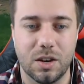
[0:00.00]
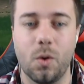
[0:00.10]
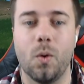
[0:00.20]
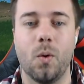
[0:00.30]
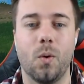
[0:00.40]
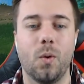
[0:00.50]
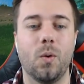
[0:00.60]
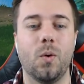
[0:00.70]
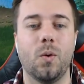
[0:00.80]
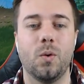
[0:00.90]

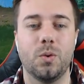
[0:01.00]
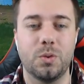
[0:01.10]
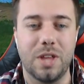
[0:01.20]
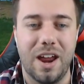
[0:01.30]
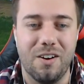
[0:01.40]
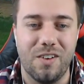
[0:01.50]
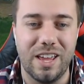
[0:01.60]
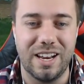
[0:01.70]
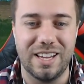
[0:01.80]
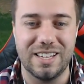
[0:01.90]
Oh, there
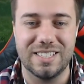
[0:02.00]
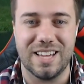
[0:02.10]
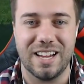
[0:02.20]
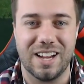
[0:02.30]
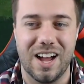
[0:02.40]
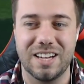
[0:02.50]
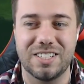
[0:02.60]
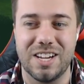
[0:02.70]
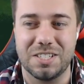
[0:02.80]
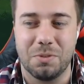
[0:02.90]
it is. Iconic
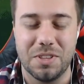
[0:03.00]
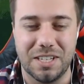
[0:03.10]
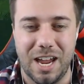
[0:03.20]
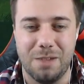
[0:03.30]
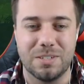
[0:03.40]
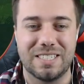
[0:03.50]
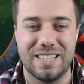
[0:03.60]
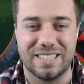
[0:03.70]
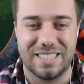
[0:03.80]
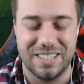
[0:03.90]
Jess won the game with
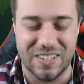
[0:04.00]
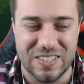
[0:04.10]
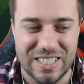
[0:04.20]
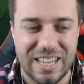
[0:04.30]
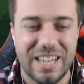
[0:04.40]
six kills.